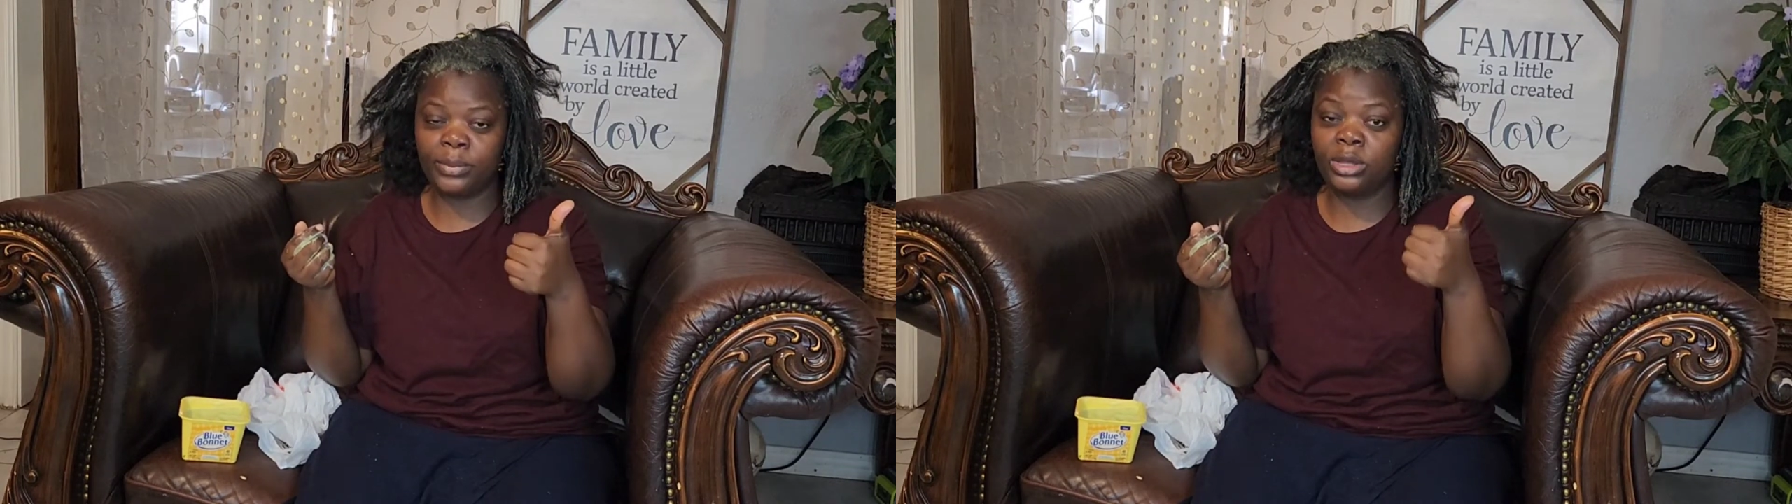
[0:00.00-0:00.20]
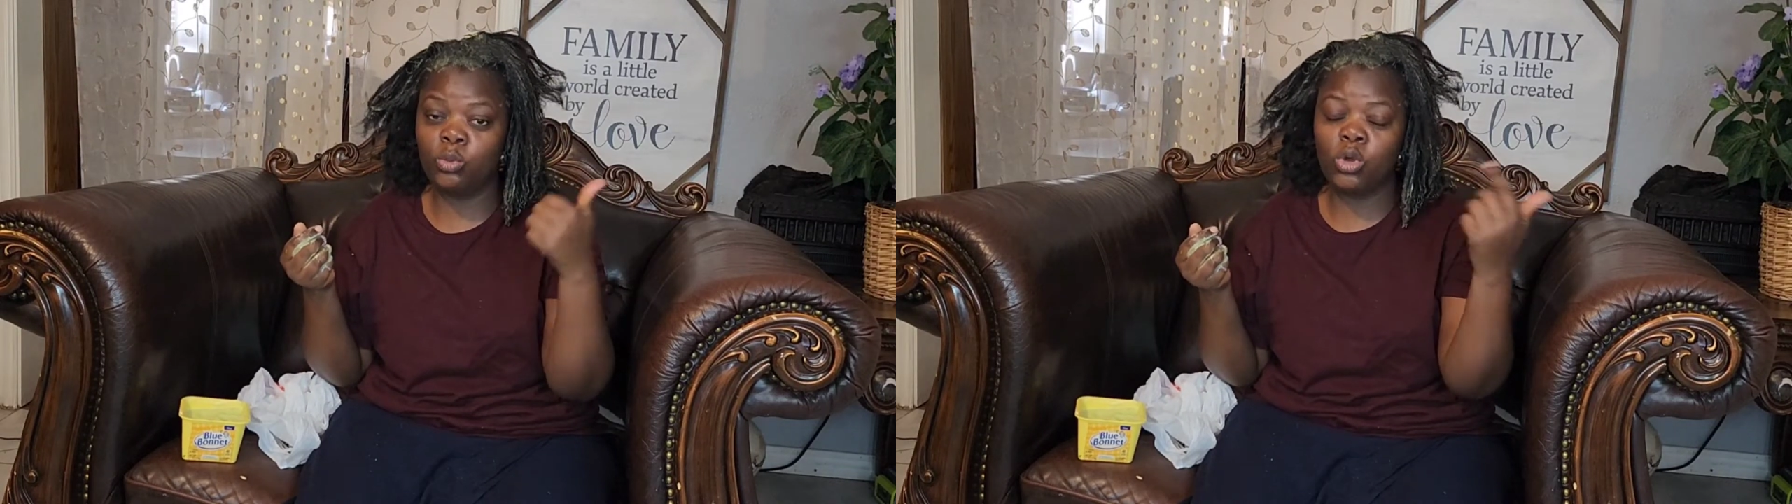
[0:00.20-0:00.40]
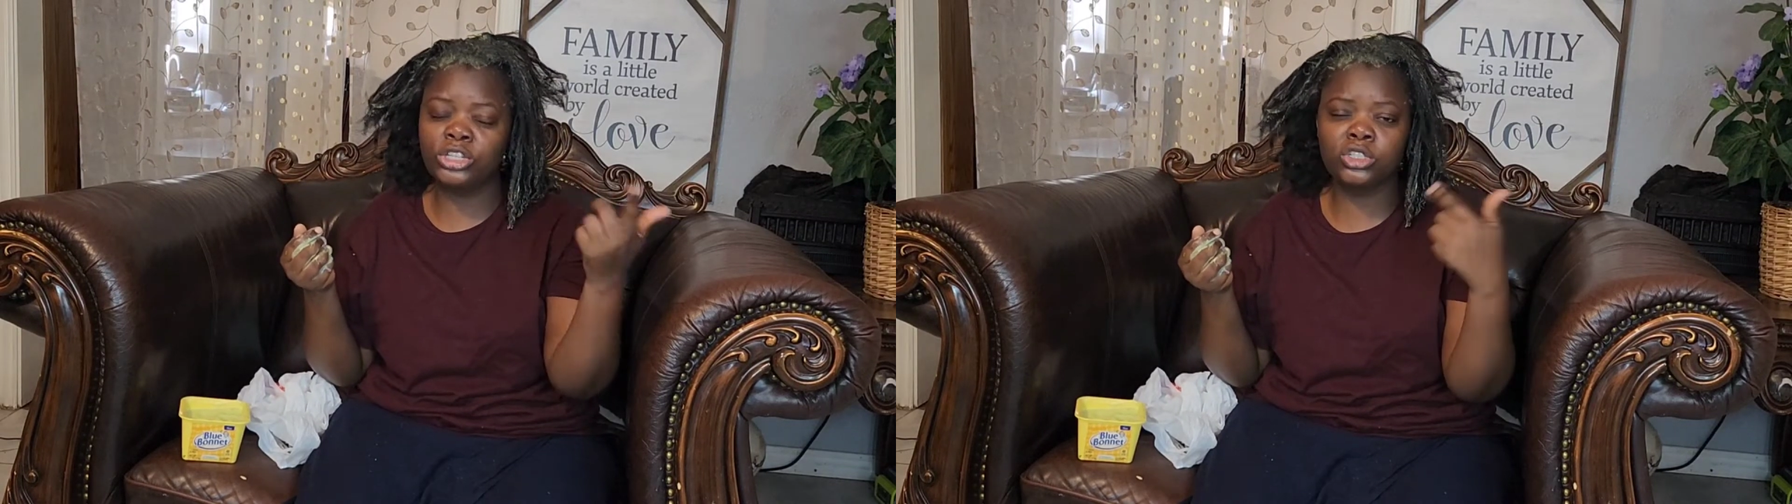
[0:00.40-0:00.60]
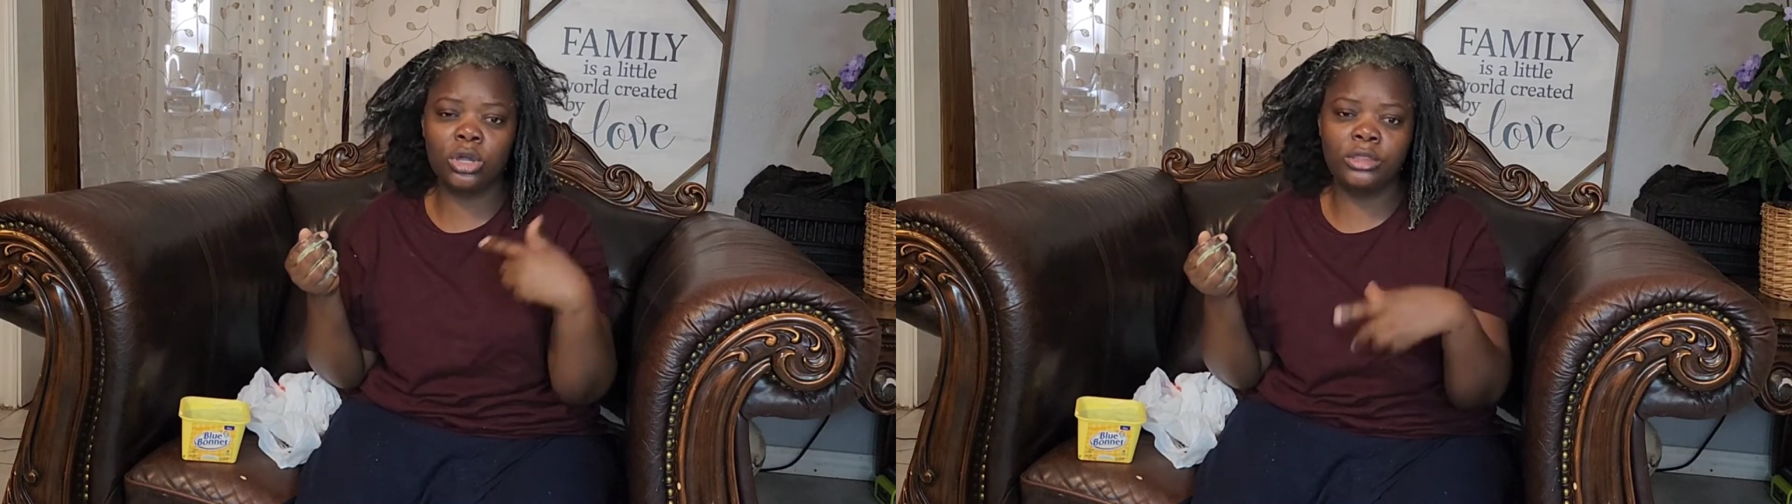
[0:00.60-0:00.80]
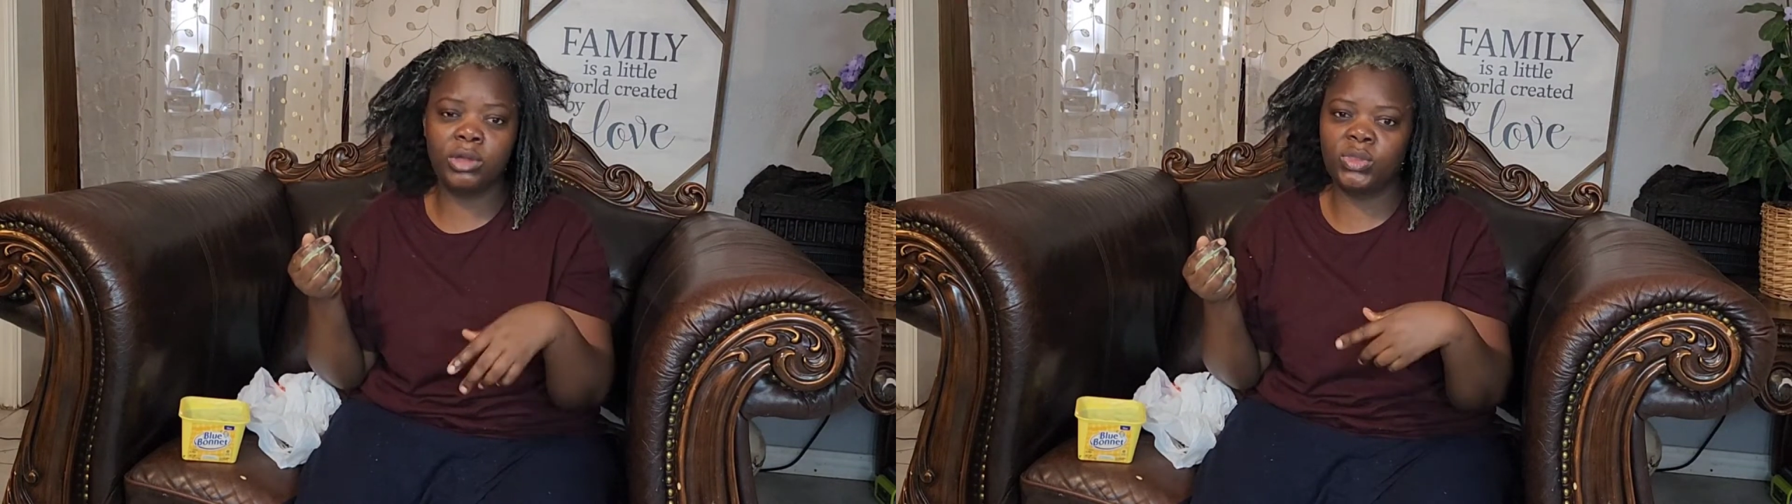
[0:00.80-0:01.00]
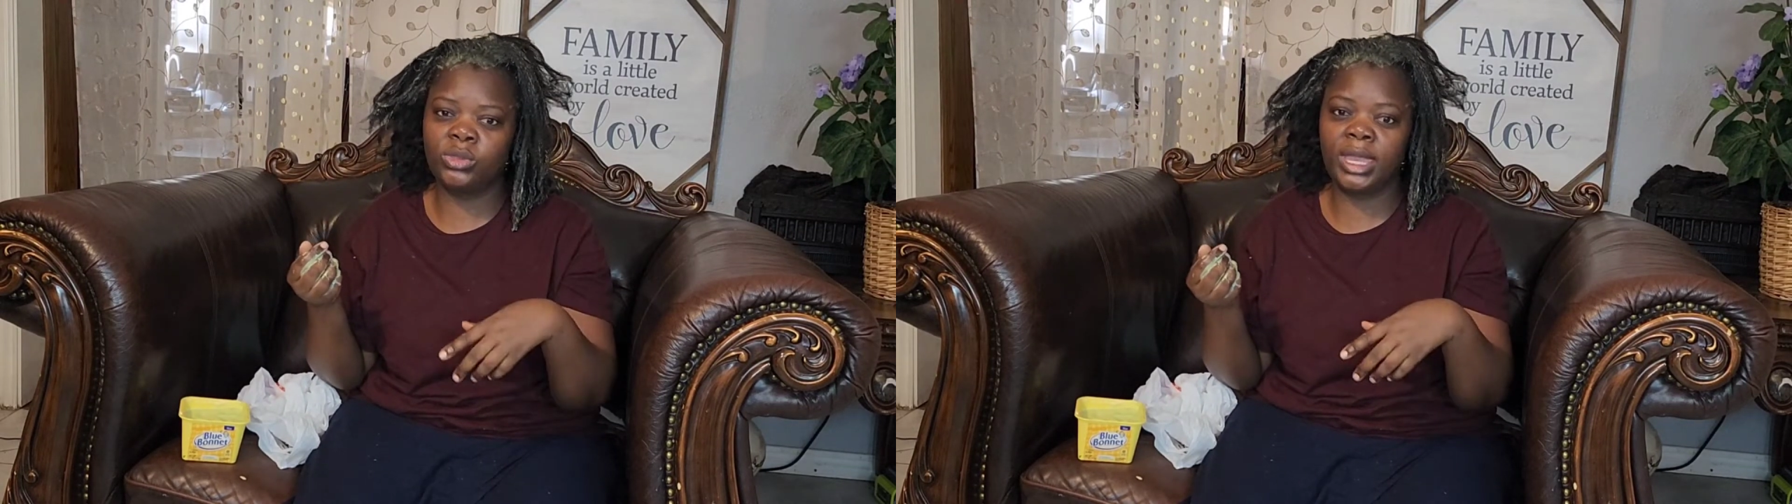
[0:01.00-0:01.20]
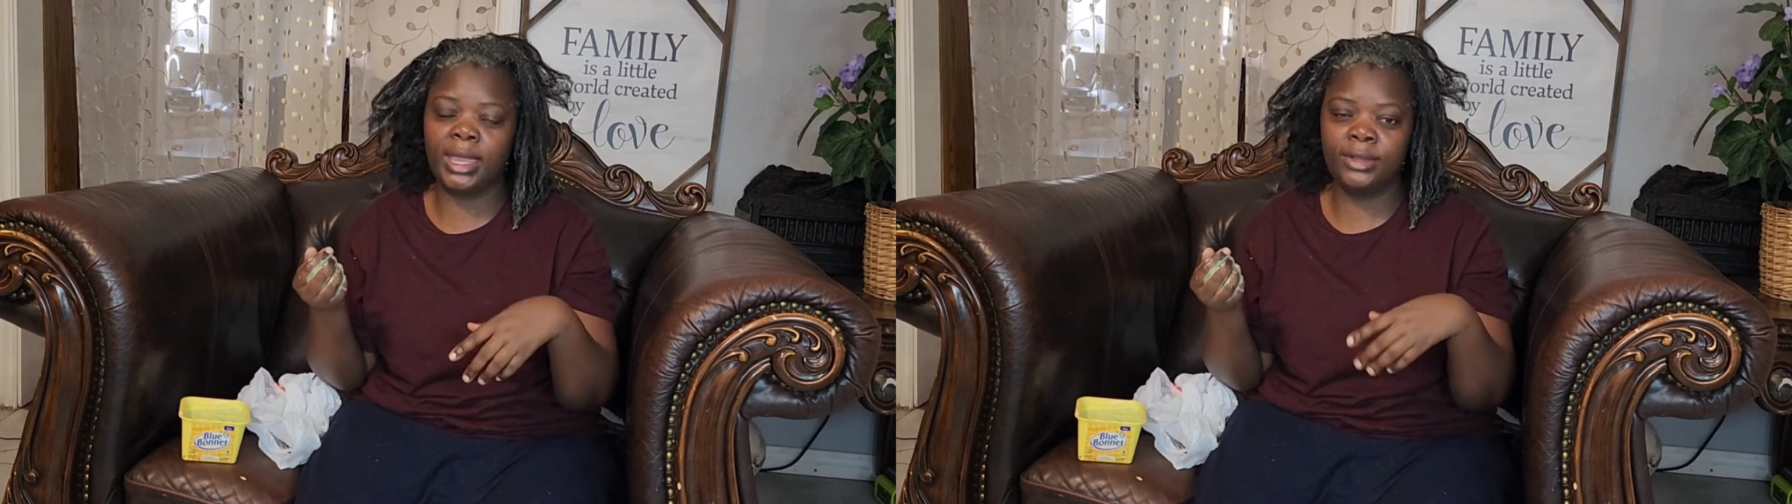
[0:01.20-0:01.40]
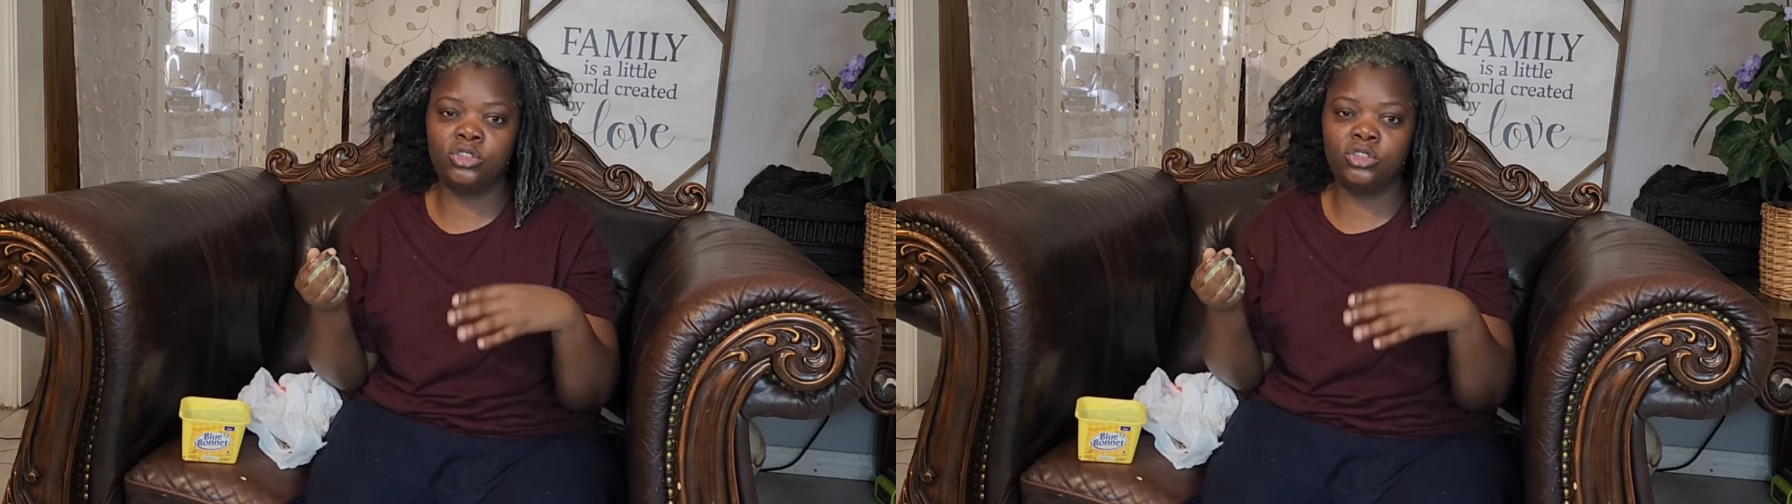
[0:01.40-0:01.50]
and watch all the way to the end